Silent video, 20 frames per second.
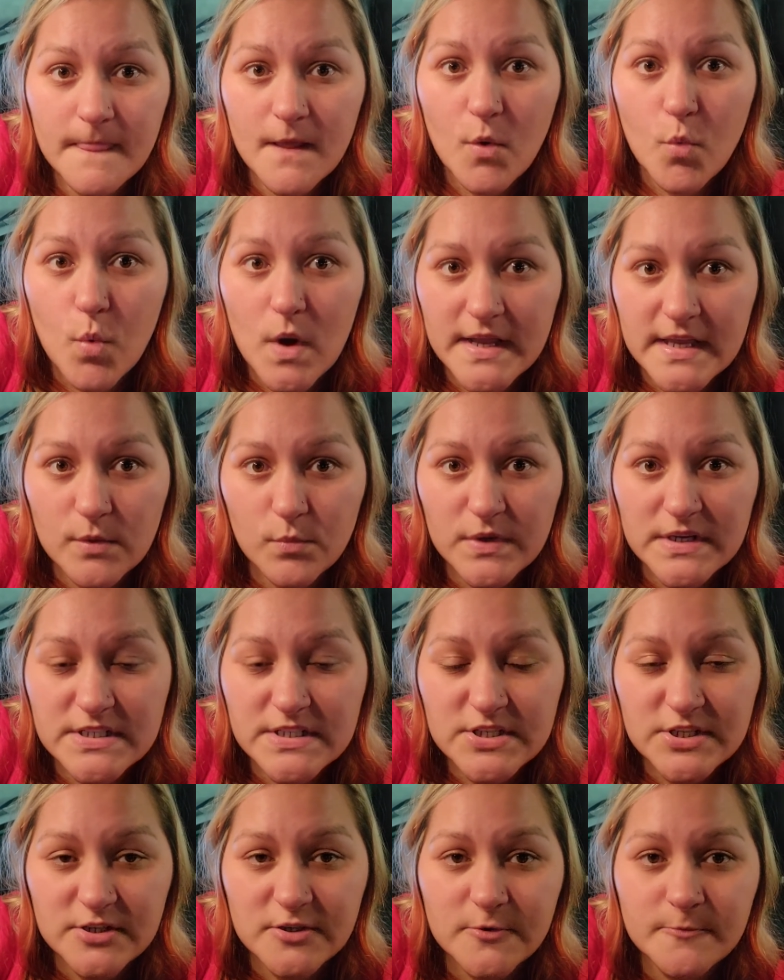What can we
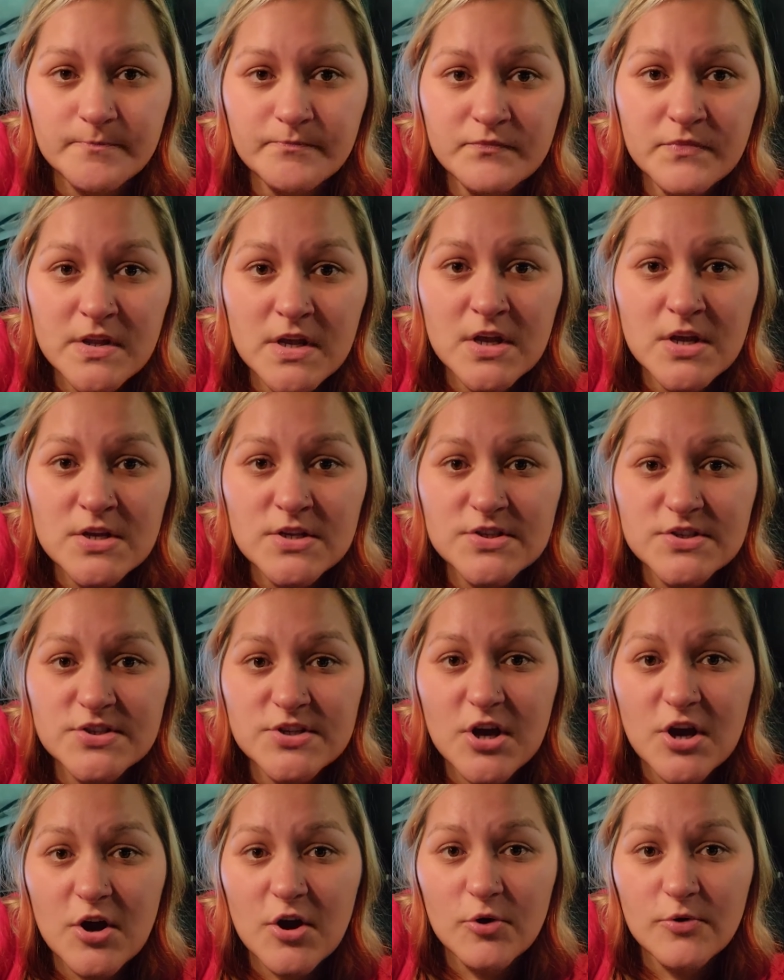do?
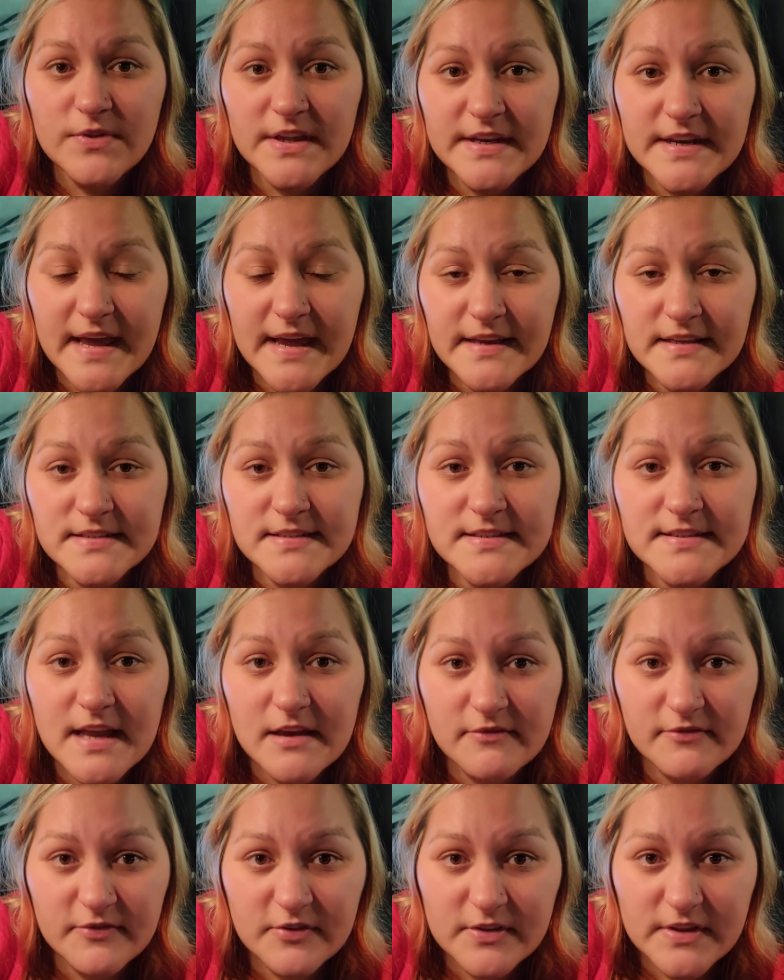So the next step
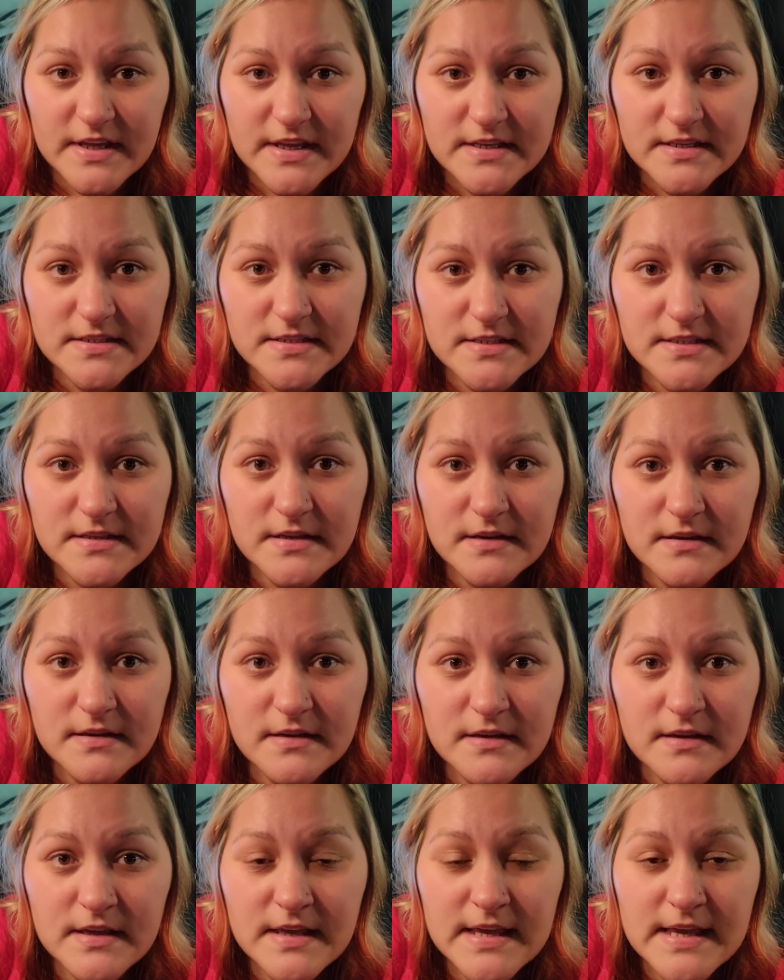for this
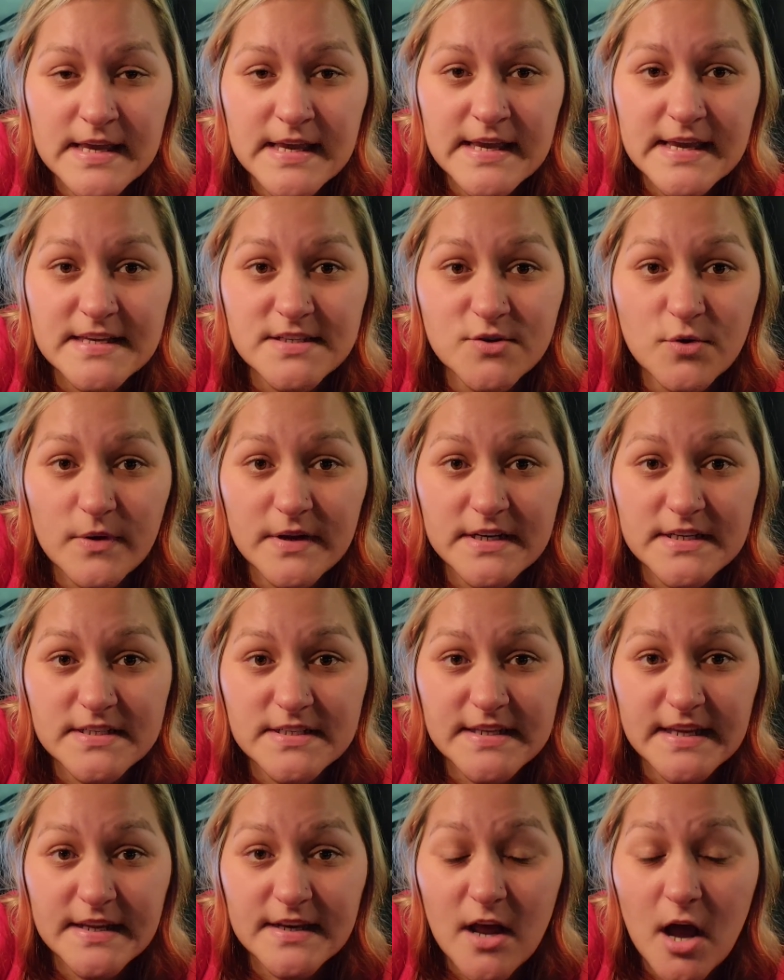is going to
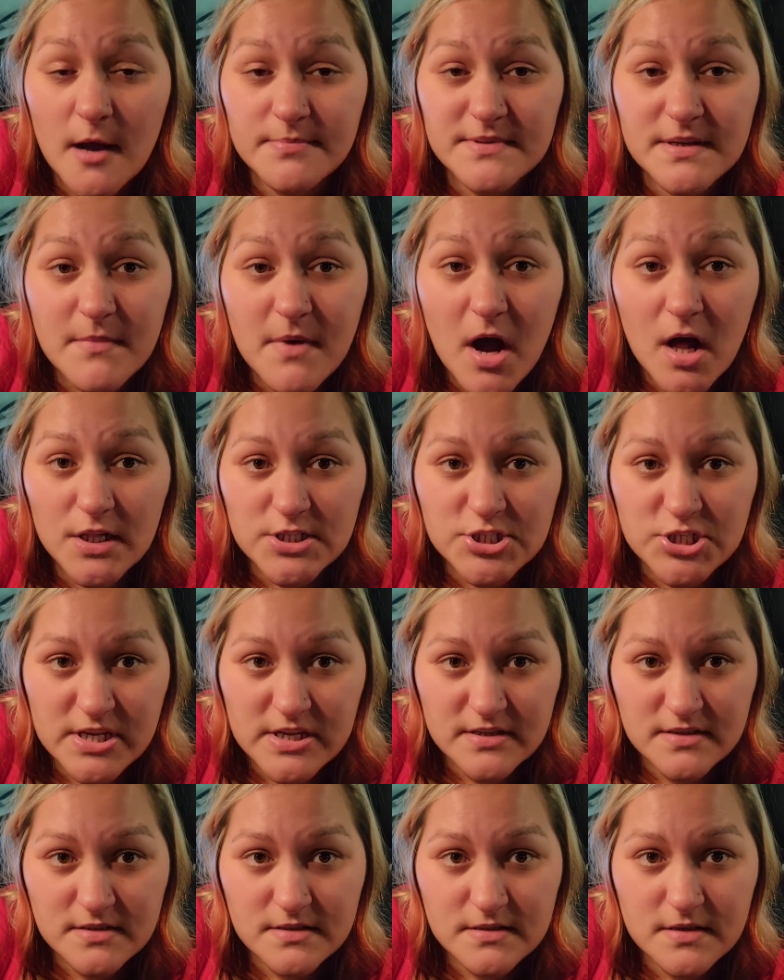see an
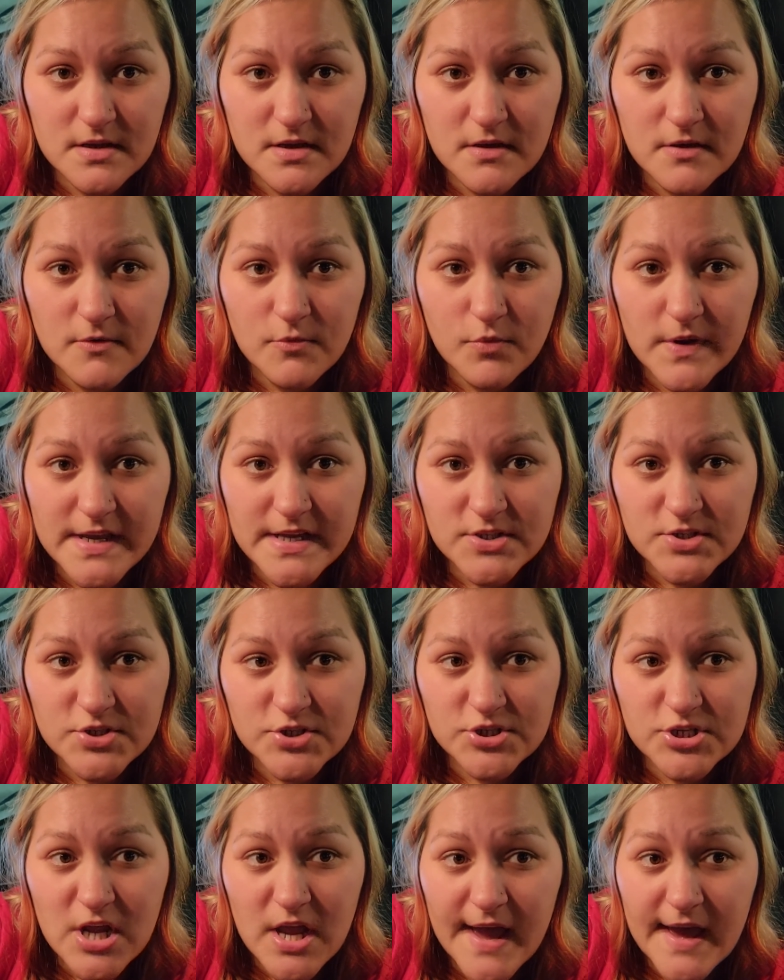ophthalmologist,
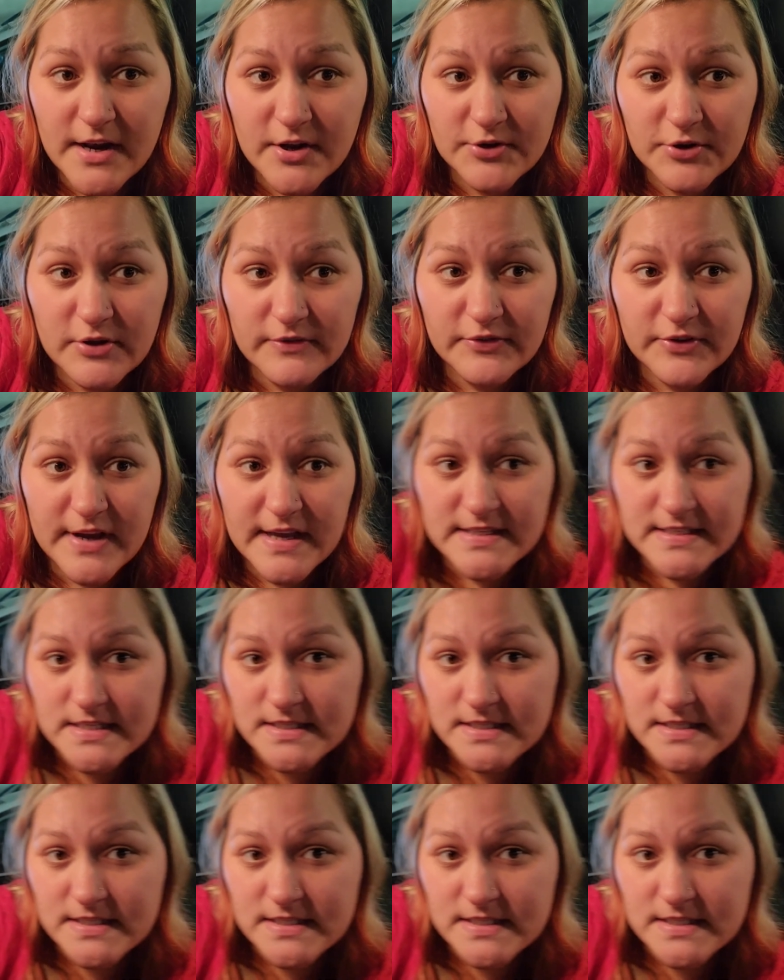which I don't know if you guys can